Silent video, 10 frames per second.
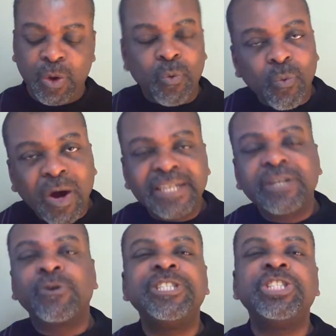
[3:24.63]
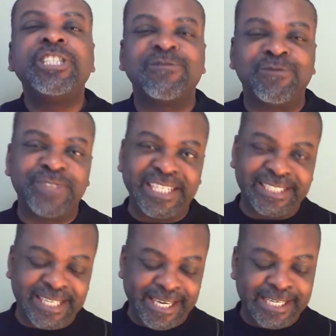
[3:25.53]
what Christian
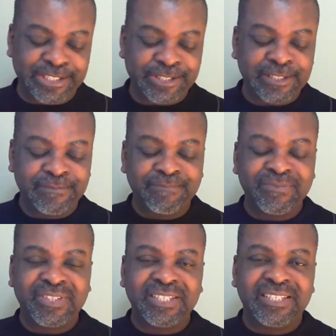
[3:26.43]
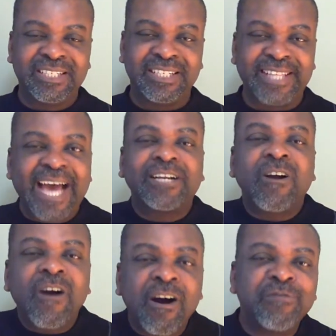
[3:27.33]
faith is,
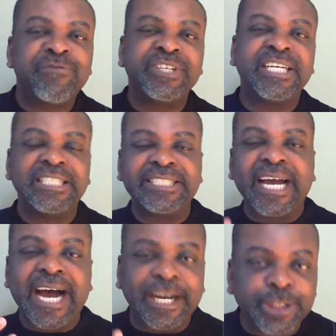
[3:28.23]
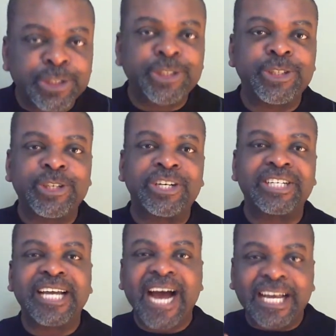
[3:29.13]
that confident,
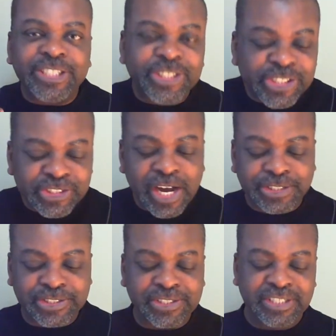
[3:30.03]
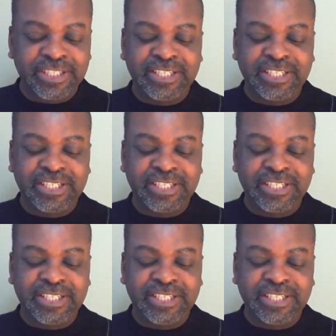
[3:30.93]
assured, and trust